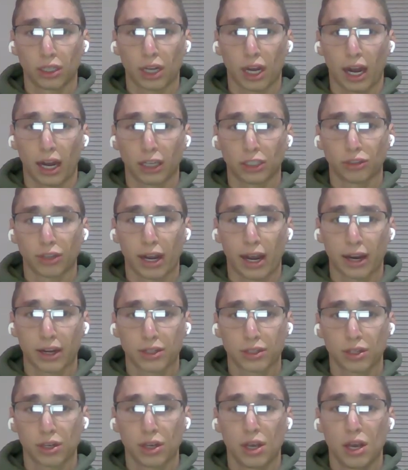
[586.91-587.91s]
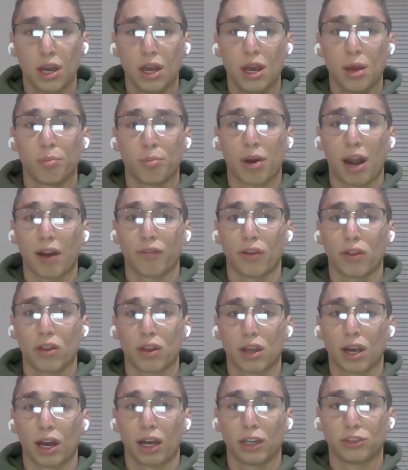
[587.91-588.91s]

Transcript: contracts privately with